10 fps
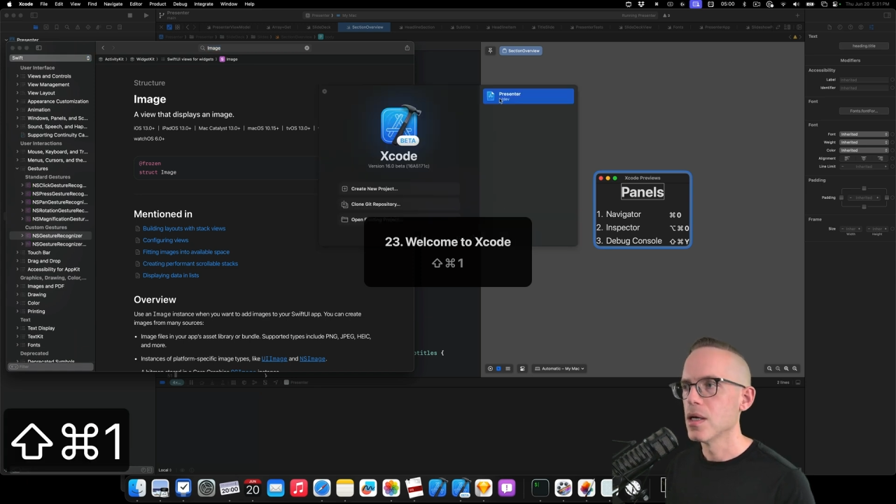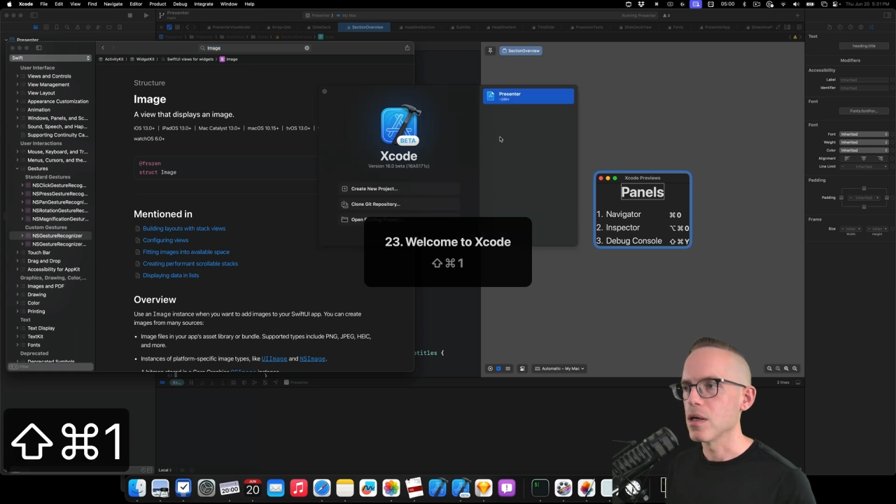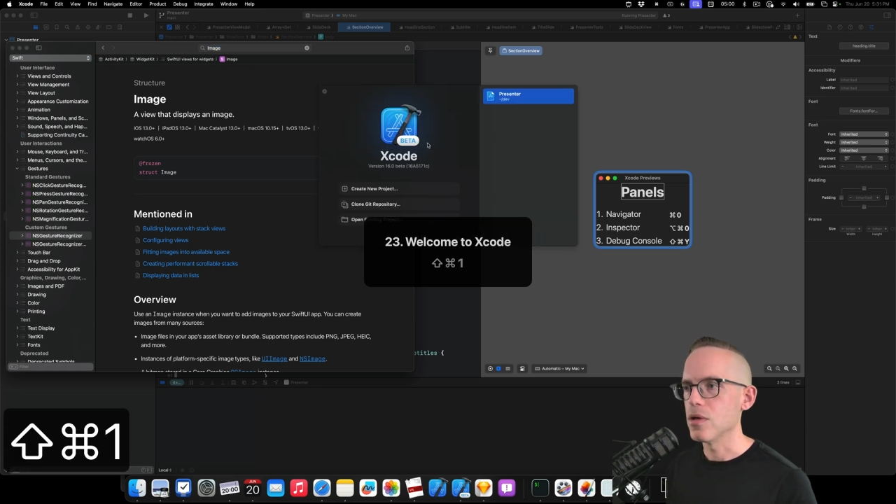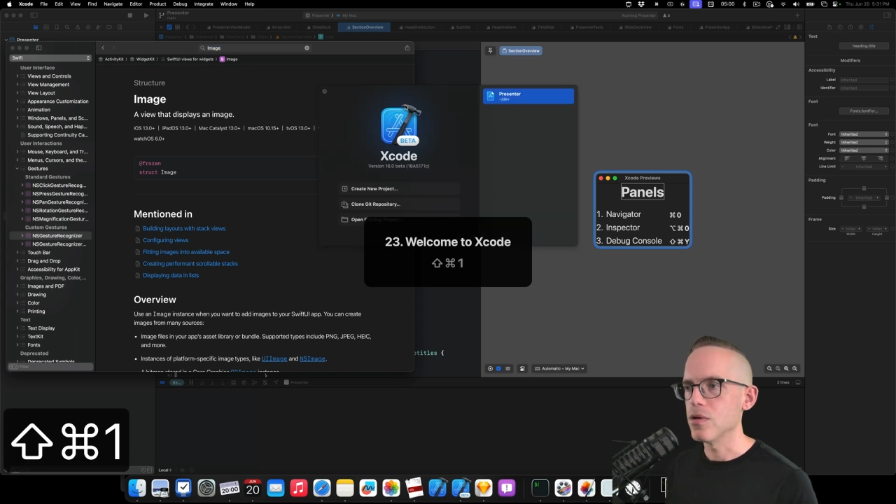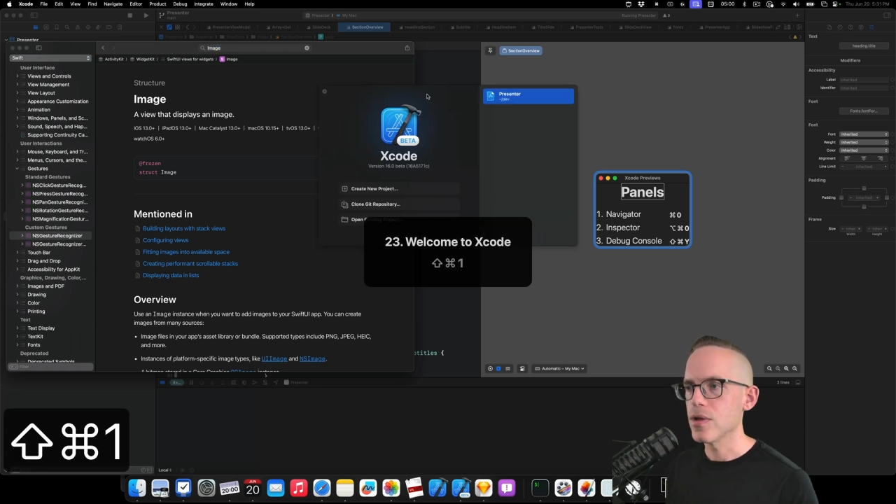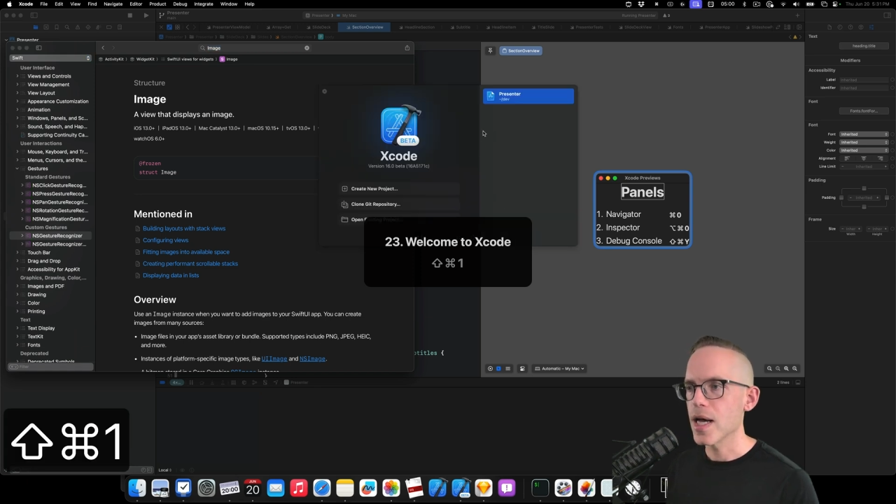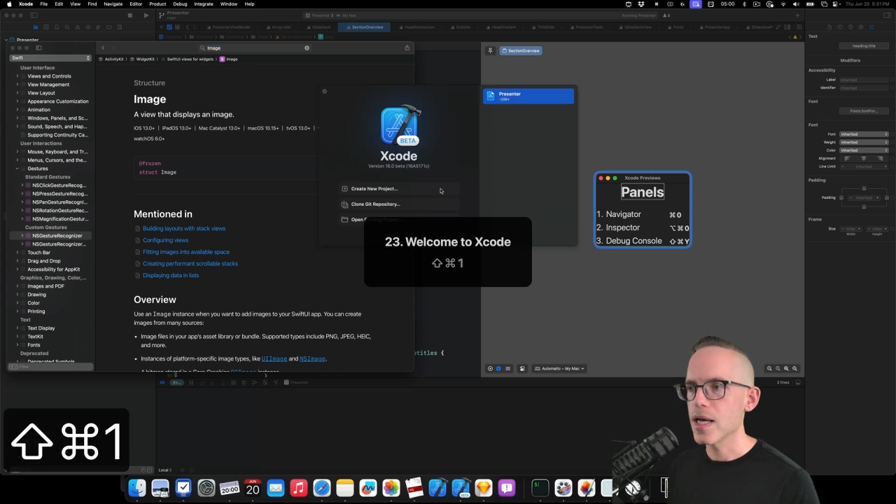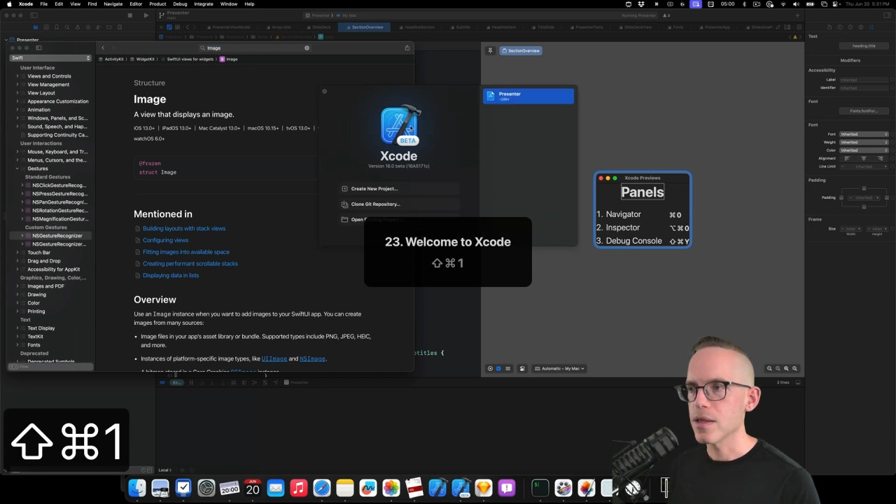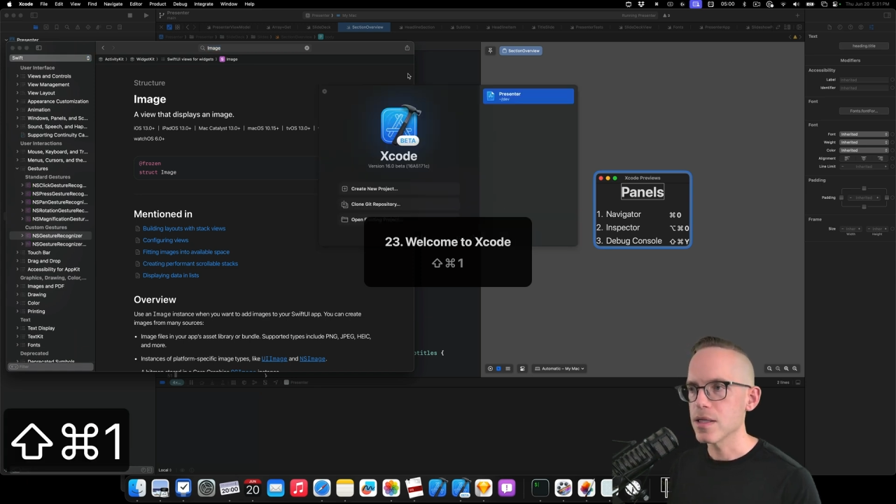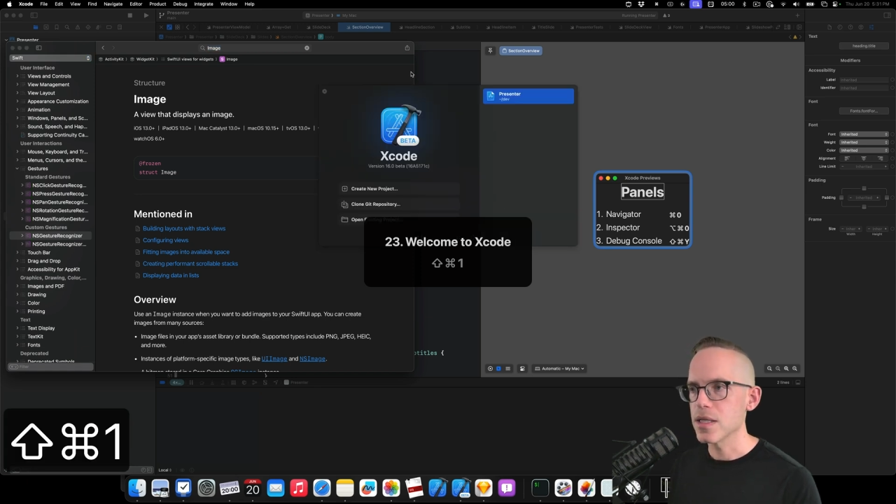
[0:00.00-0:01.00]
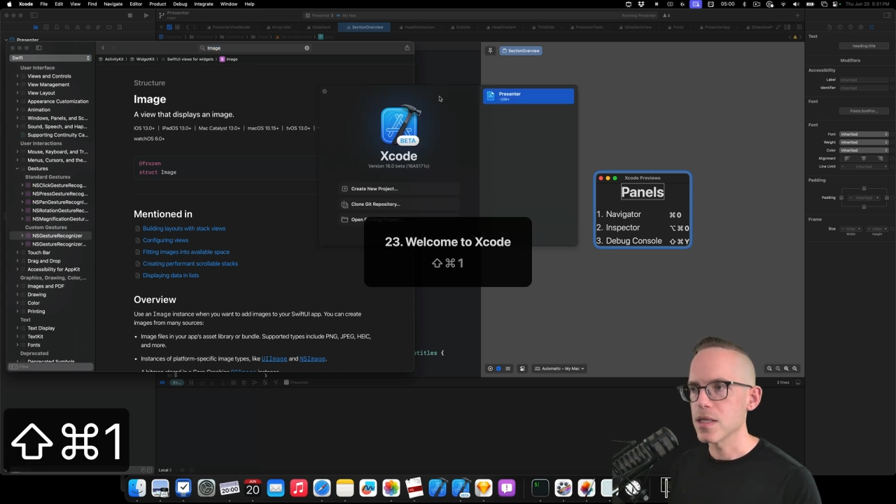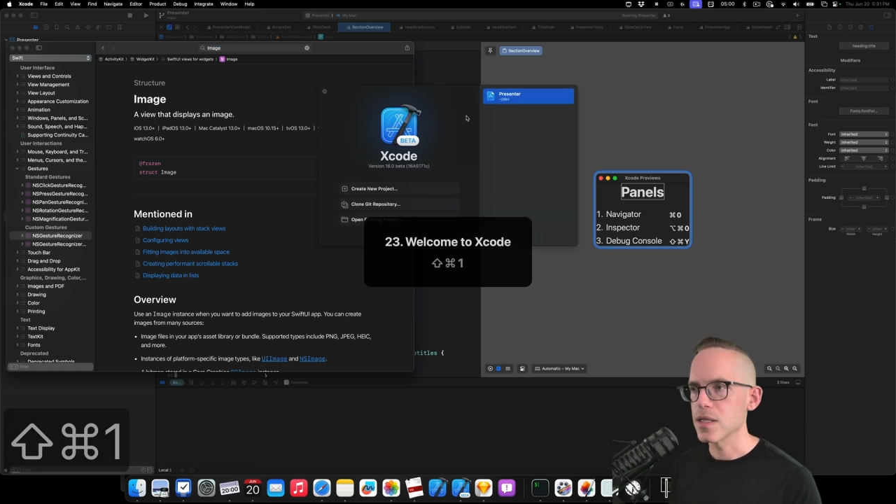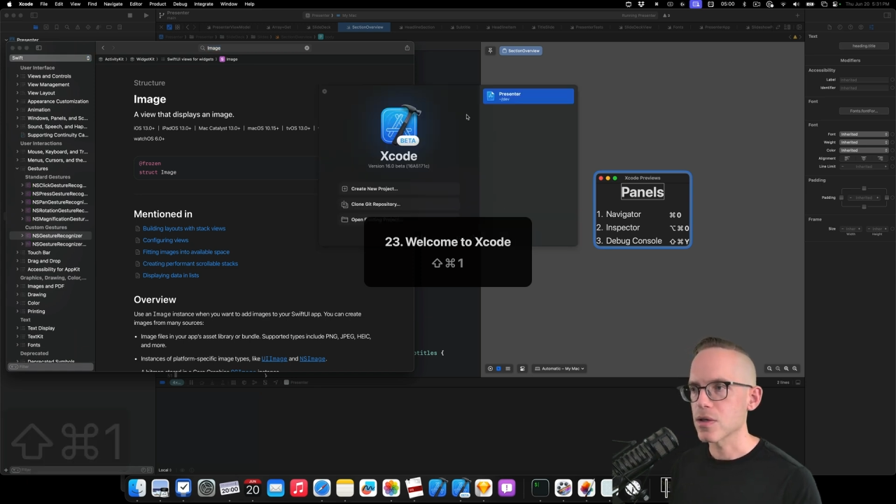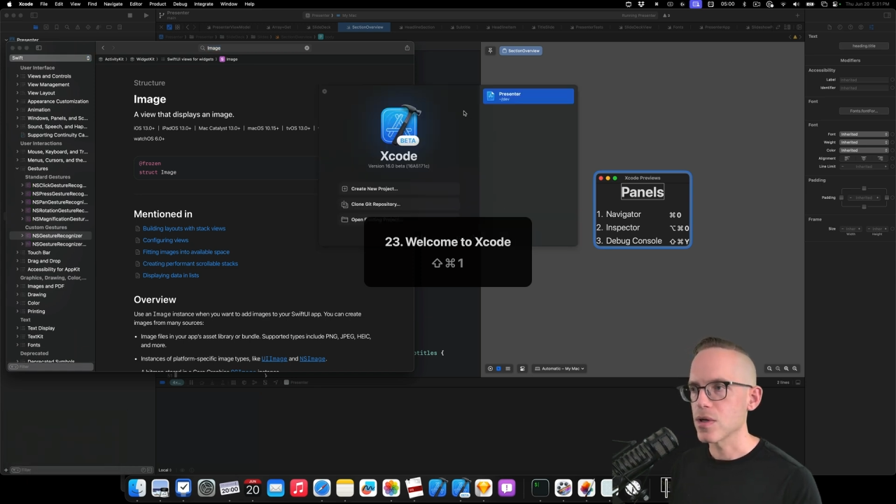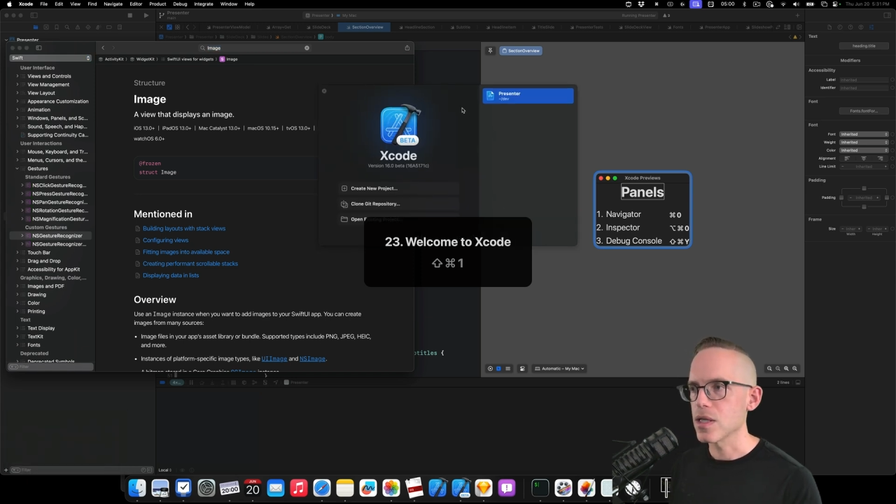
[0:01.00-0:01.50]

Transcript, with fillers: You do that. This is the screen